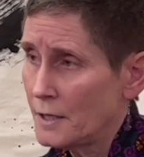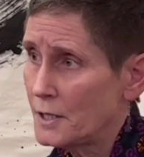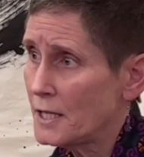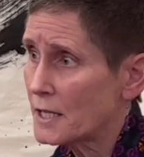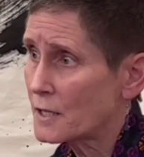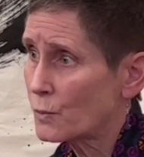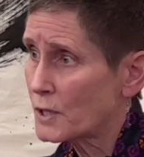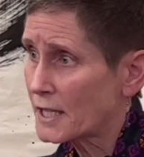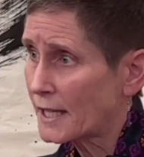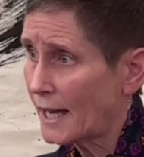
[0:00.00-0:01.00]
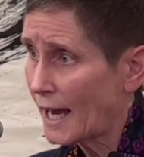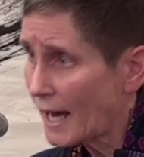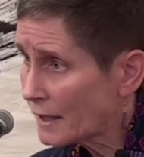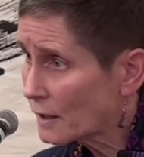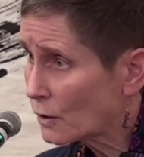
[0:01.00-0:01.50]
Jesus was
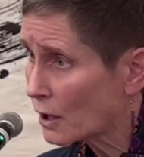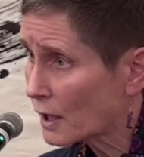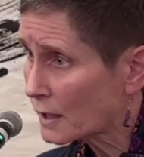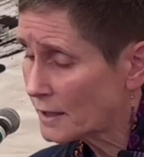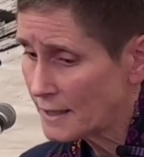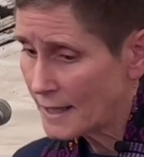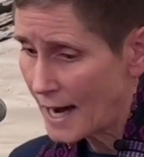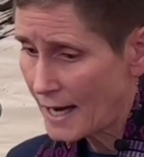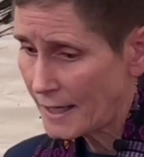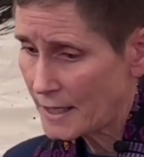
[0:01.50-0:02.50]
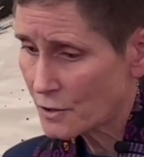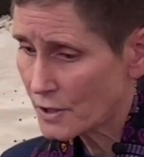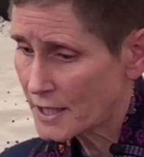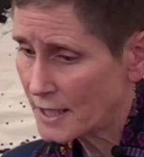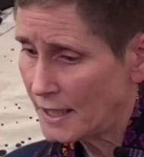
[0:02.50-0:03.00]
categorically not
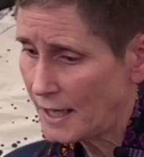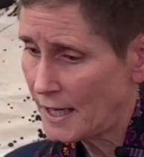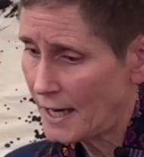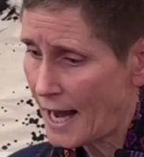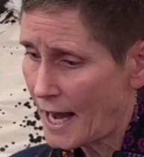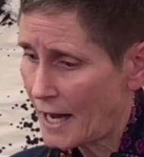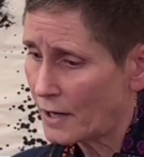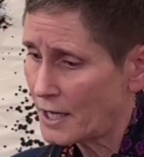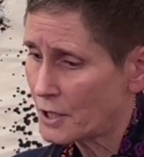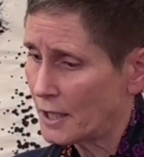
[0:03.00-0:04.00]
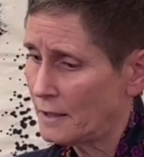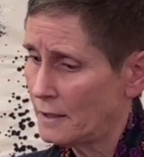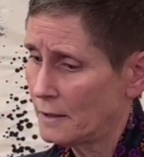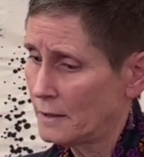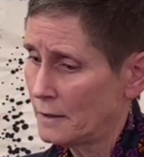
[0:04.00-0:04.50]
interested in adoration